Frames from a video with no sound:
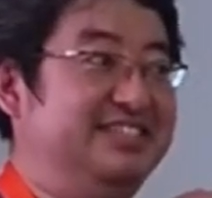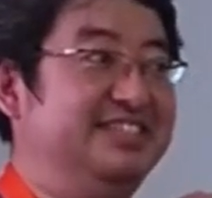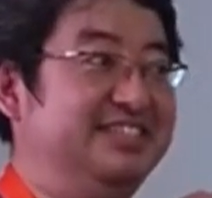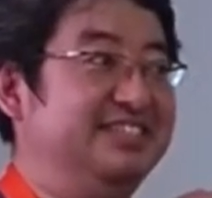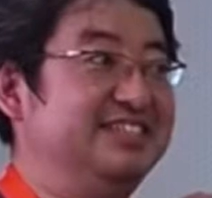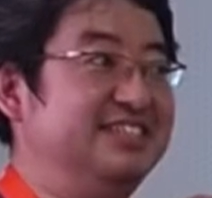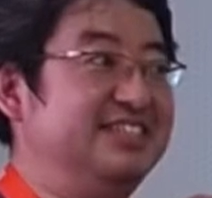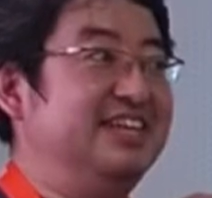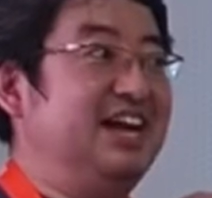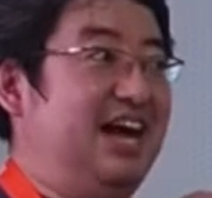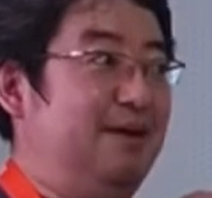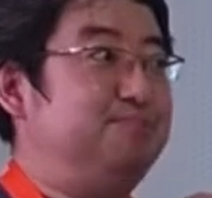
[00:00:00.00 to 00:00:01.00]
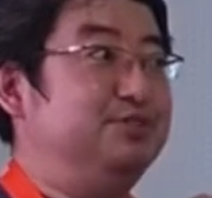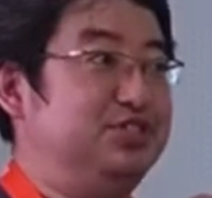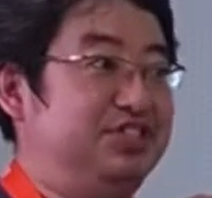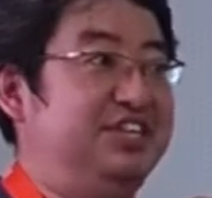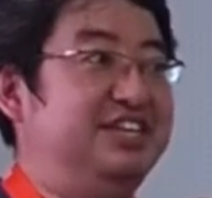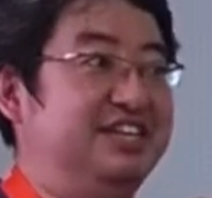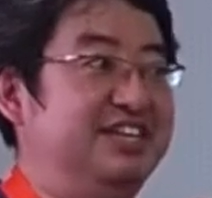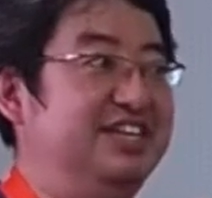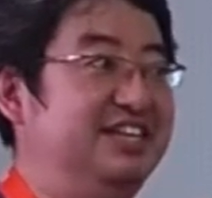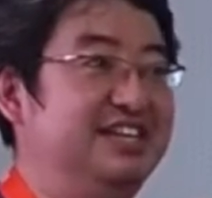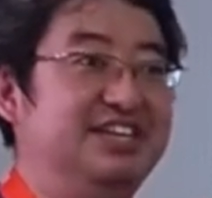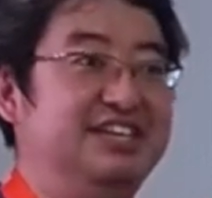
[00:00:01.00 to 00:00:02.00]
happens here.
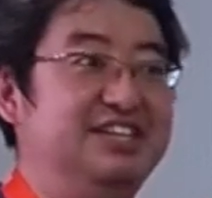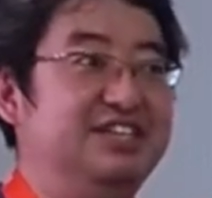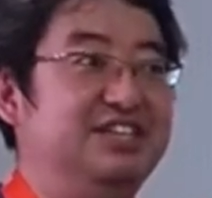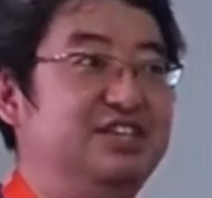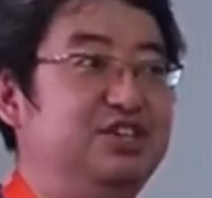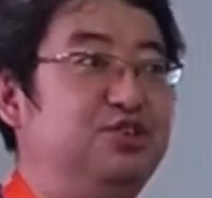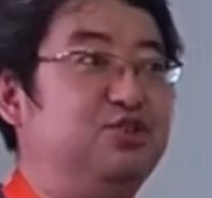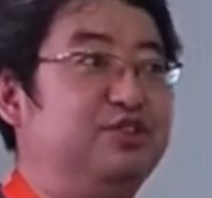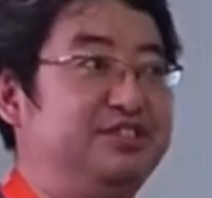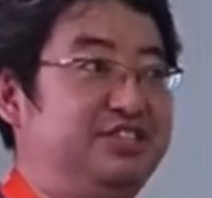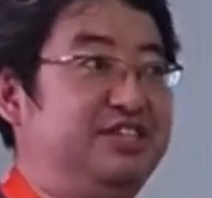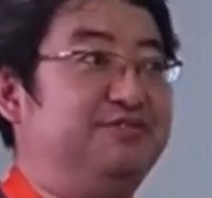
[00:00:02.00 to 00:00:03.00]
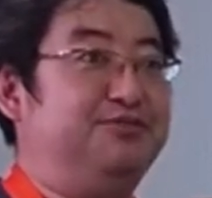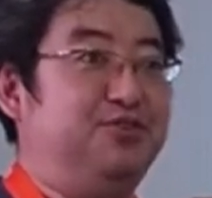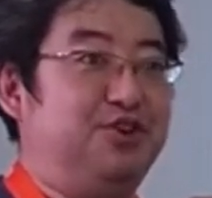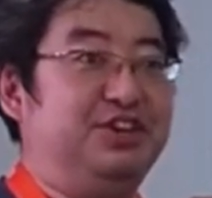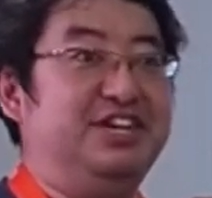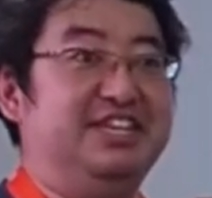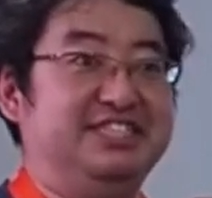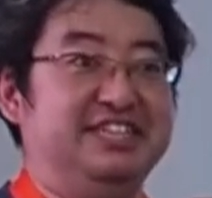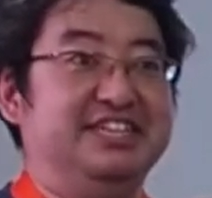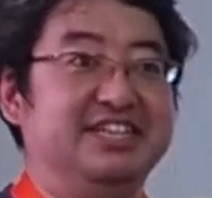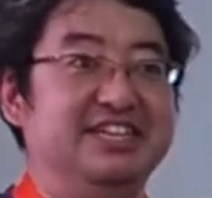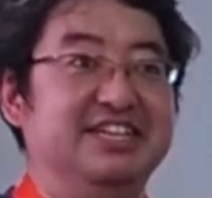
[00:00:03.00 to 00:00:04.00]
You are self organizing.
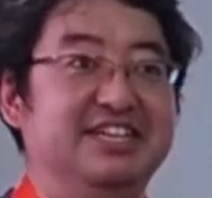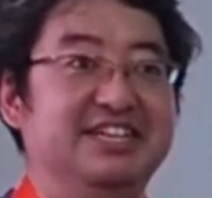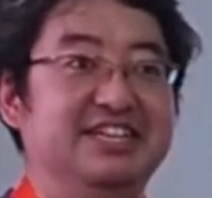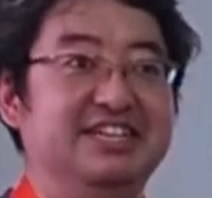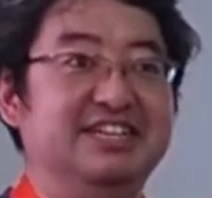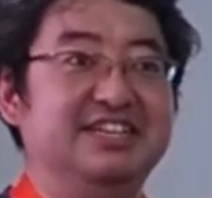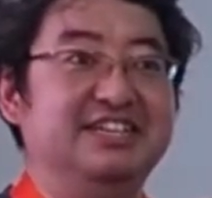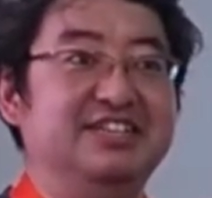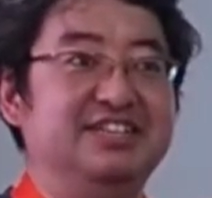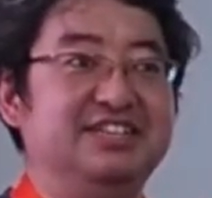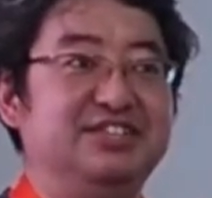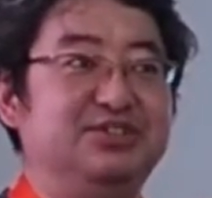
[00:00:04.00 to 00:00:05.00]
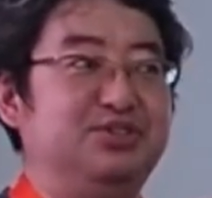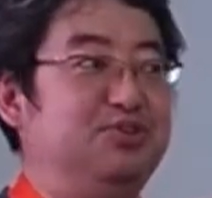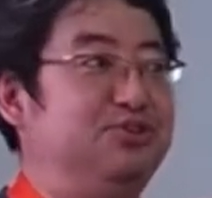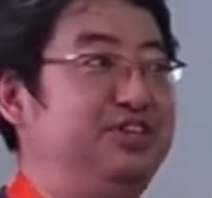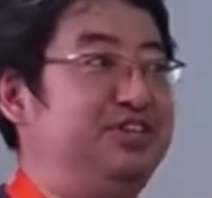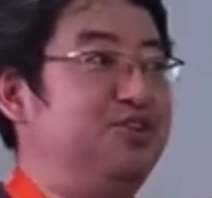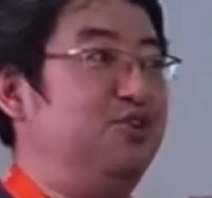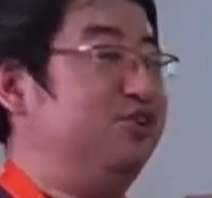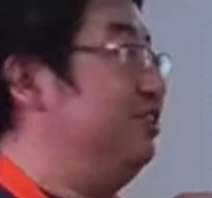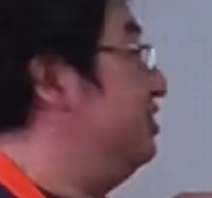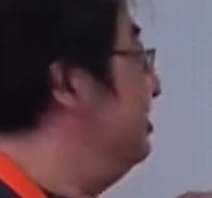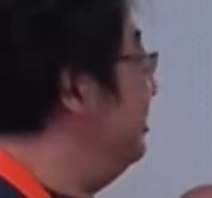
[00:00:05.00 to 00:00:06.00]
You don't need order. You
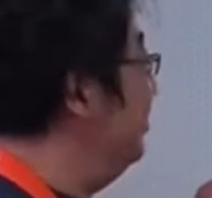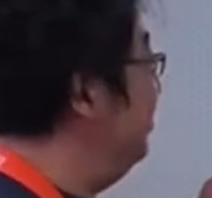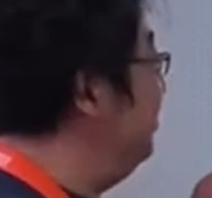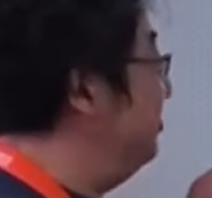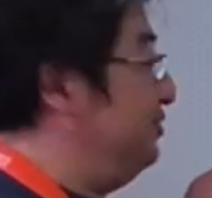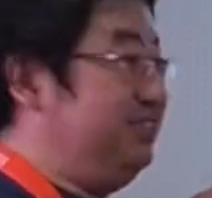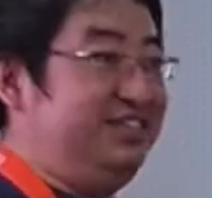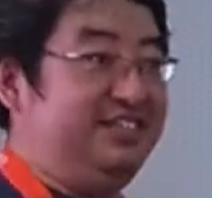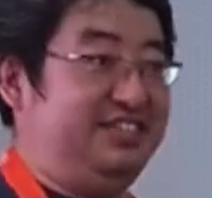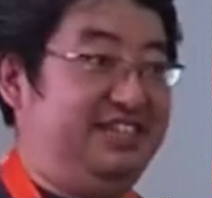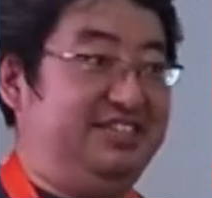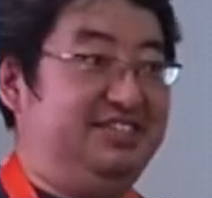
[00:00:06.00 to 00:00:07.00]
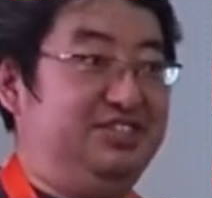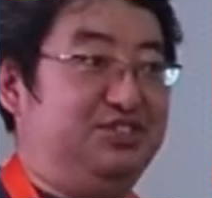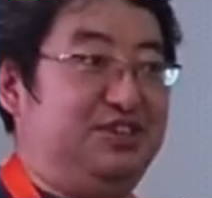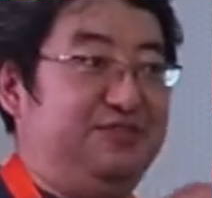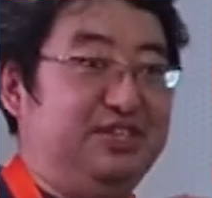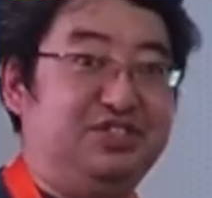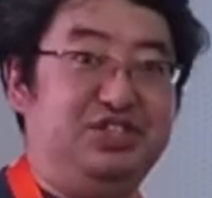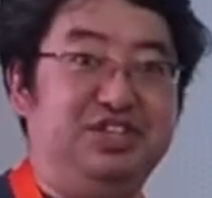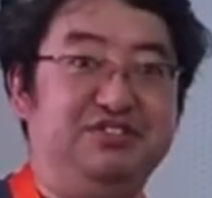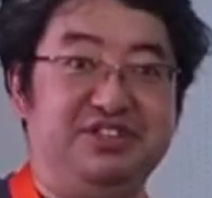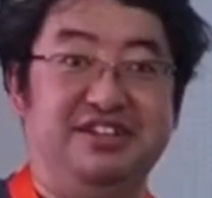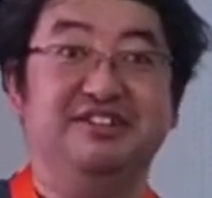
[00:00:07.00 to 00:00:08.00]
don't need any traffic signal,
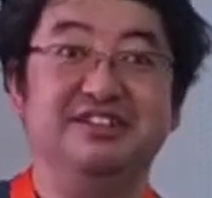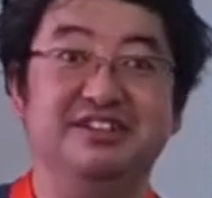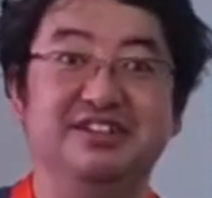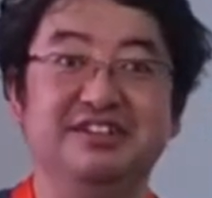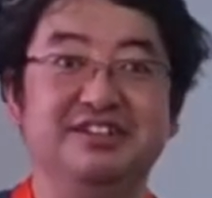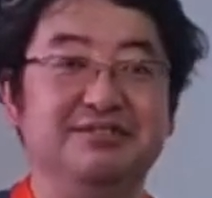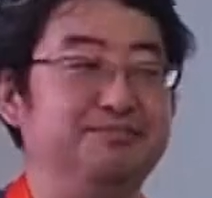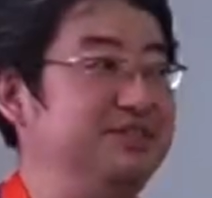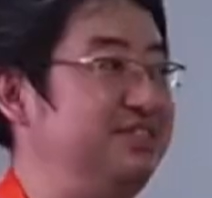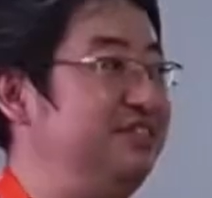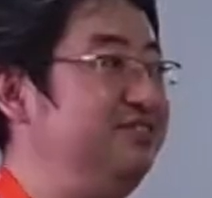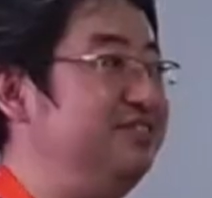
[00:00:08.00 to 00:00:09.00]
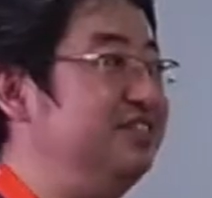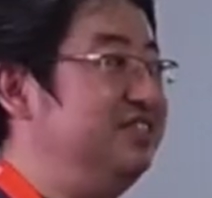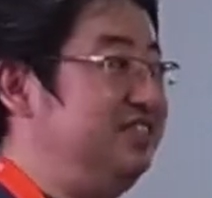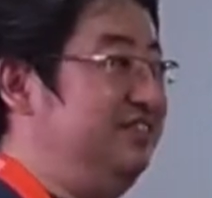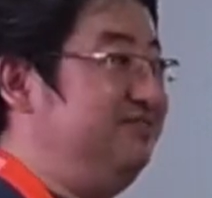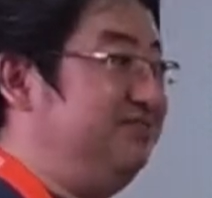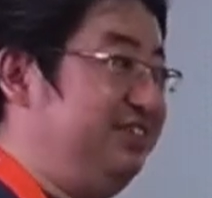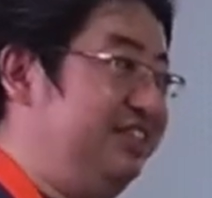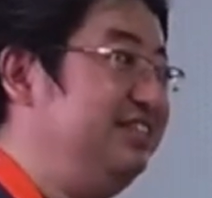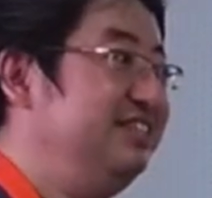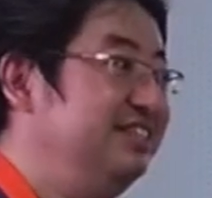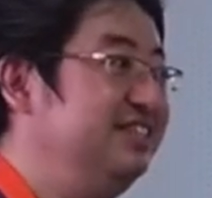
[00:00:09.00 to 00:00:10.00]
but you can safely
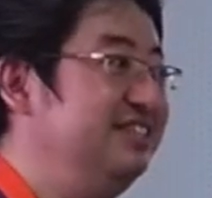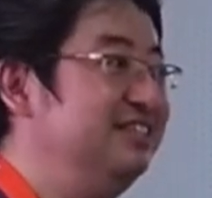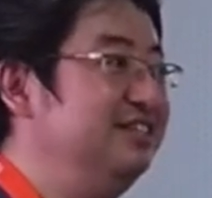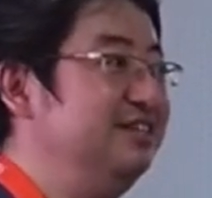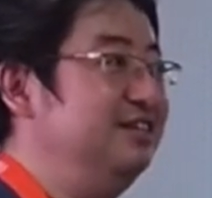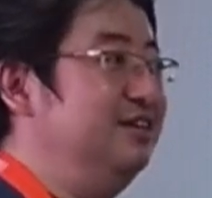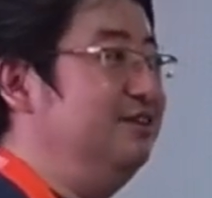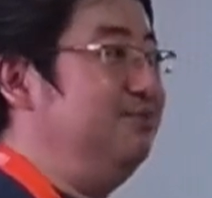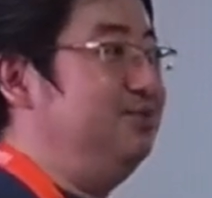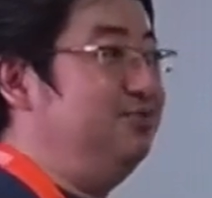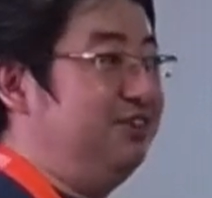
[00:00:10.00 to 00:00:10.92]
move along.